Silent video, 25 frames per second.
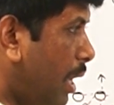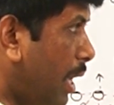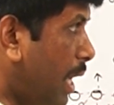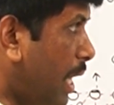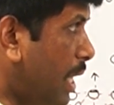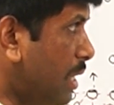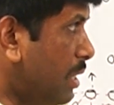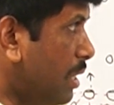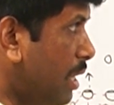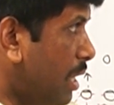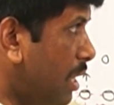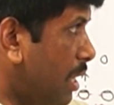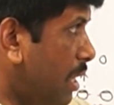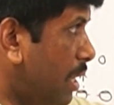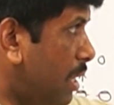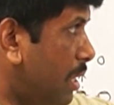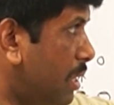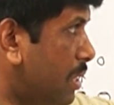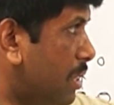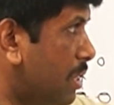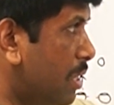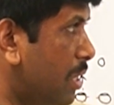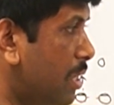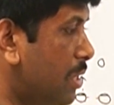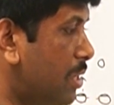As earlier
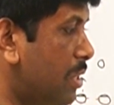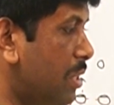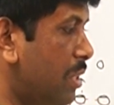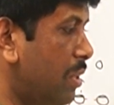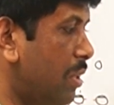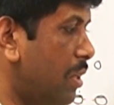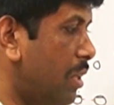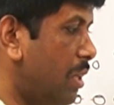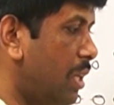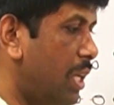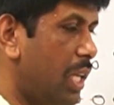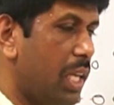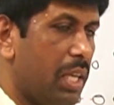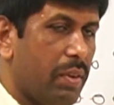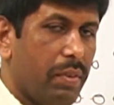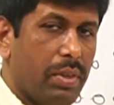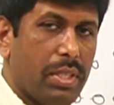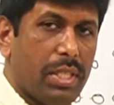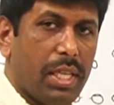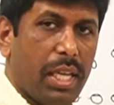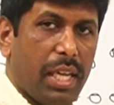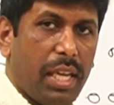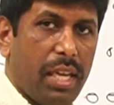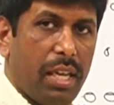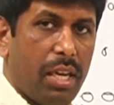discussed,
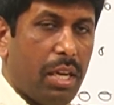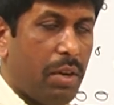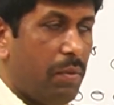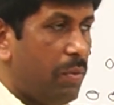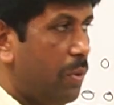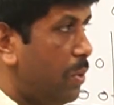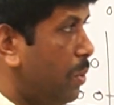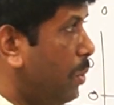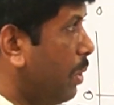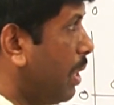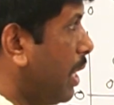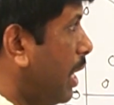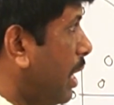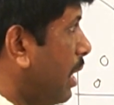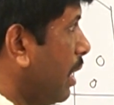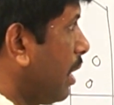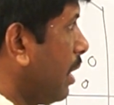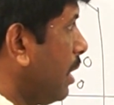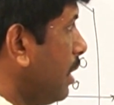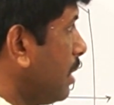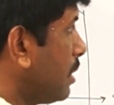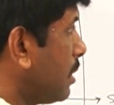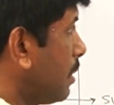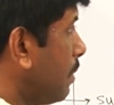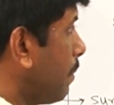liquids again of two
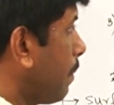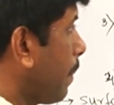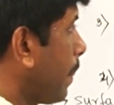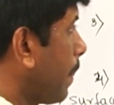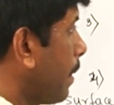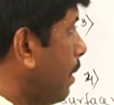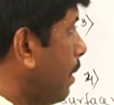categories,